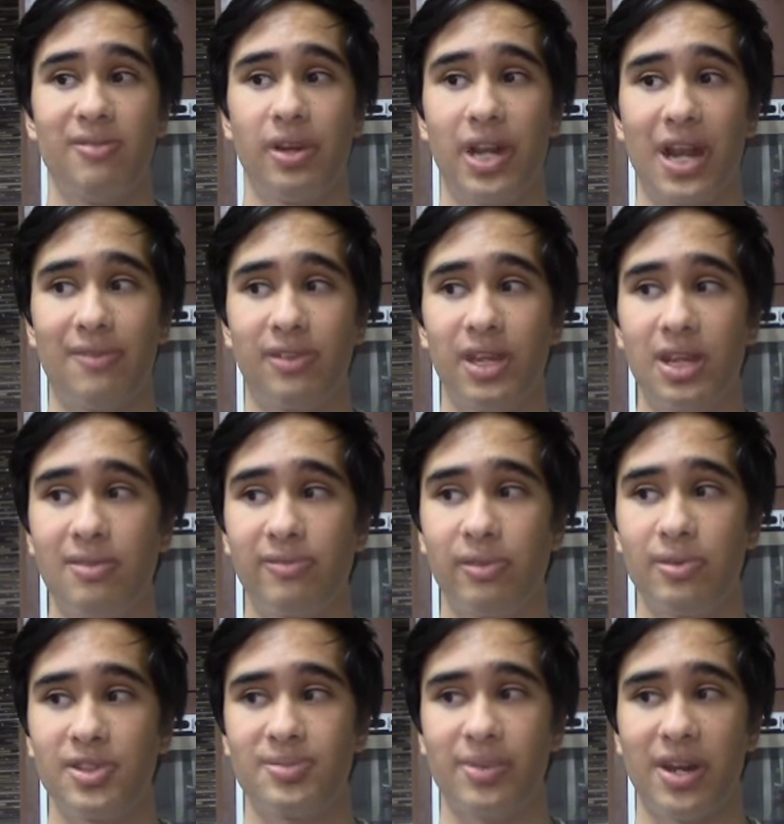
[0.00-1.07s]
very heavily
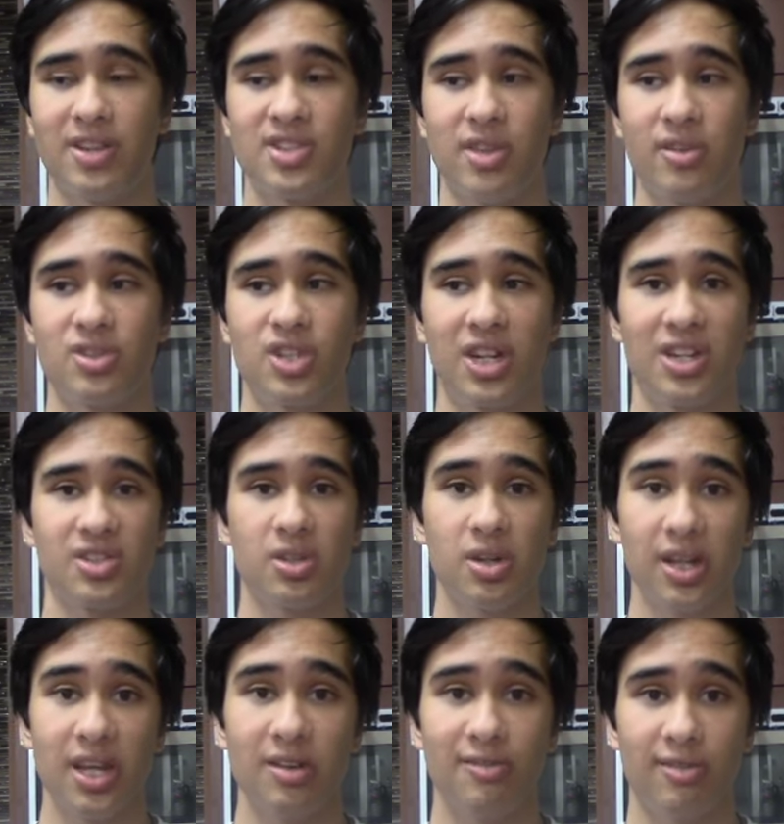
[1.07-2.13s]
influenced by Southern Chinese
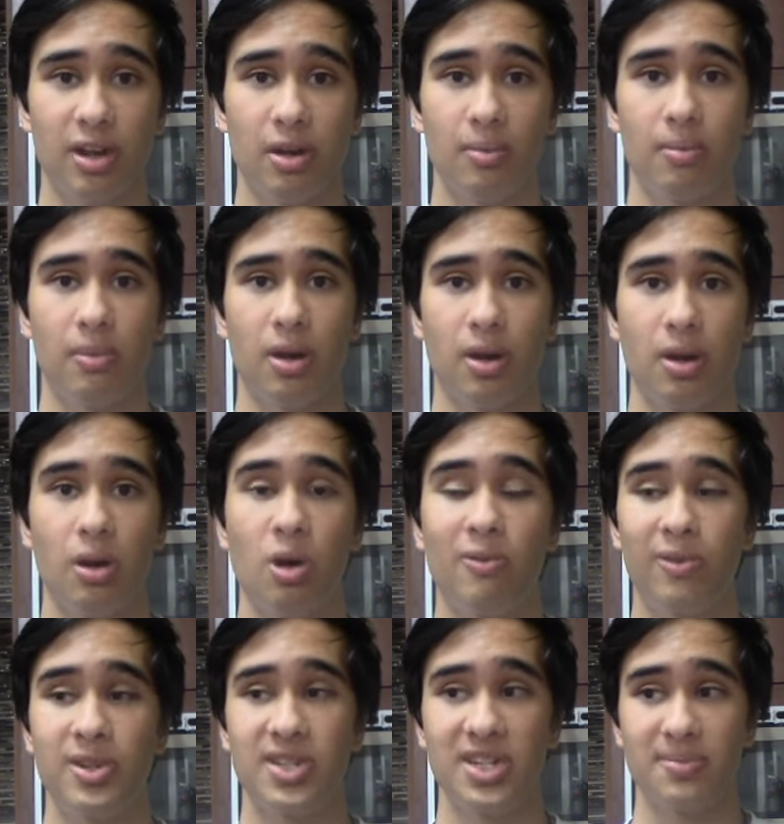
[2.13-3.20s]
cooking from
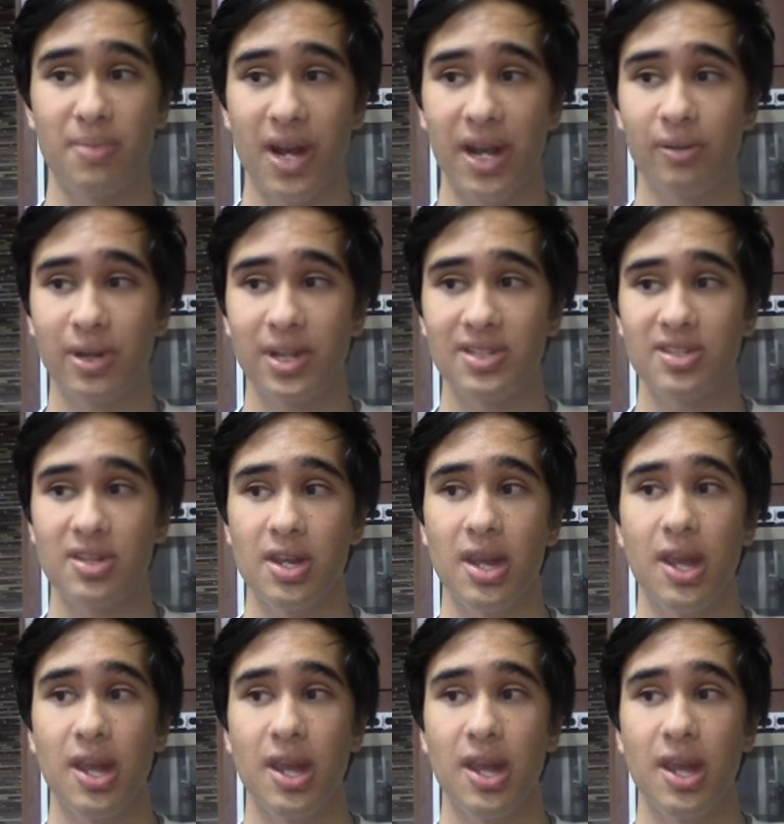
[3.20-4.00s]
overseas migrants,